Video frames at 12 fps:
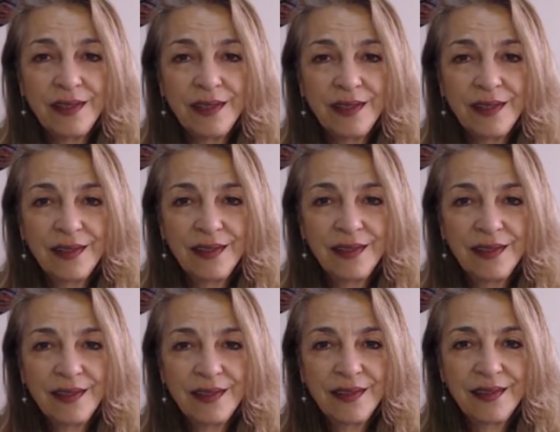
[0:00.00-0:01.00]

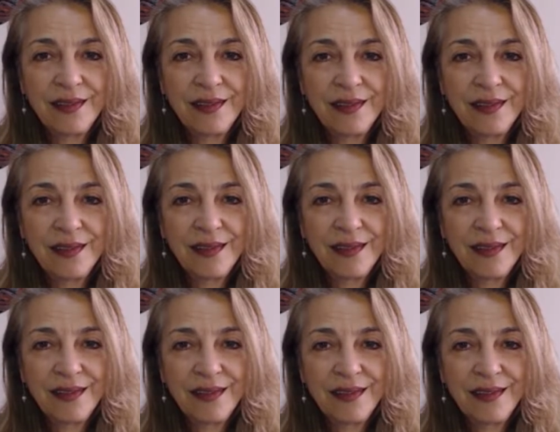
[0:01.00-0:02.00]

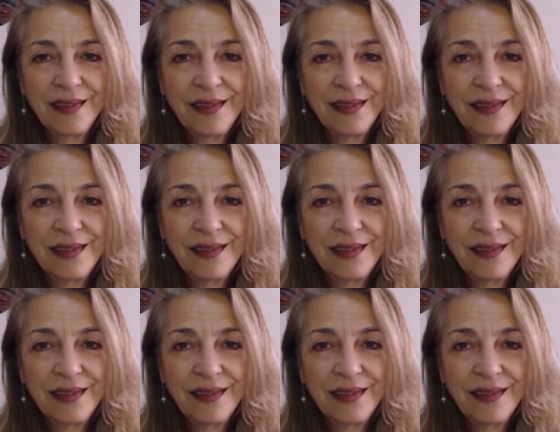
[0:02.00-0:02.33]
Nobody speaks.